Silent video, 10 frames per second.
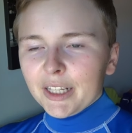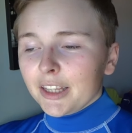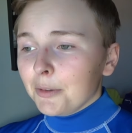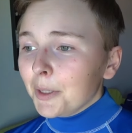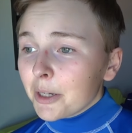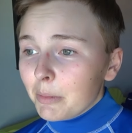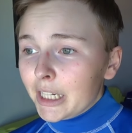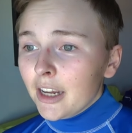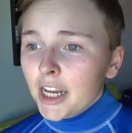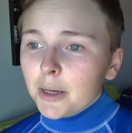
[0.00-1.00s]
Like they would look at
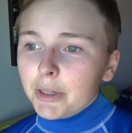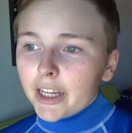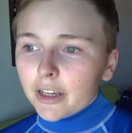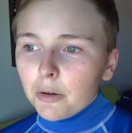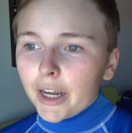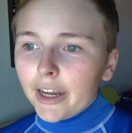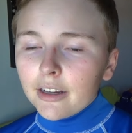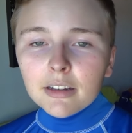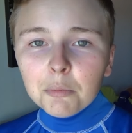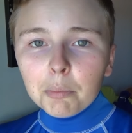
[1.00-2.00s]
me and be like, okay,
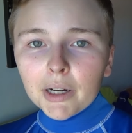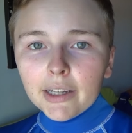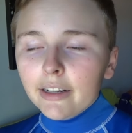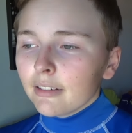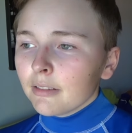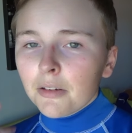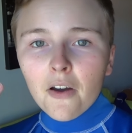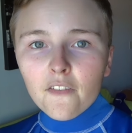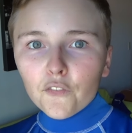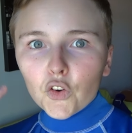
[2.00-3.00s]
bud.
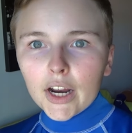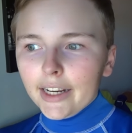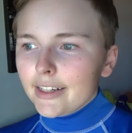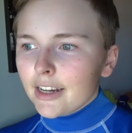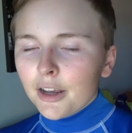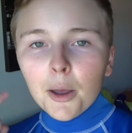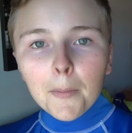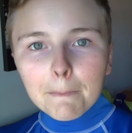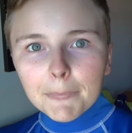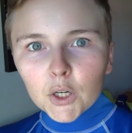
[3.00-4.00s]
Friend,
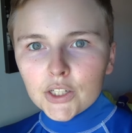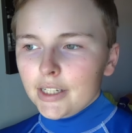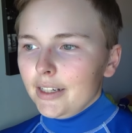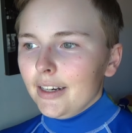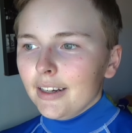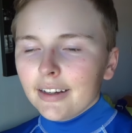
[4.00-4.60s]
person.